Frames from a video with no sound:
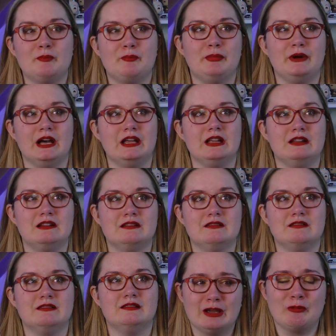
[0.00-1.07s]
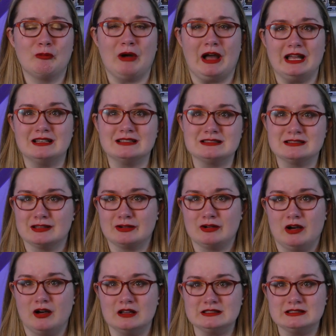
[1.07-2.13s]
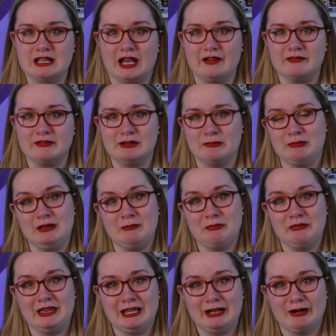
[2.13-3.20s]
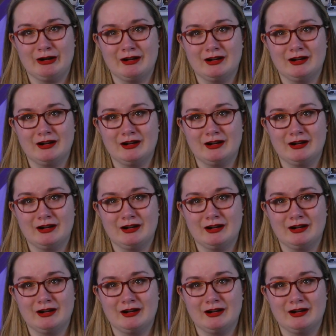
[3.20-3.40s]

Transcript: But like, why does the cost have to be Peter?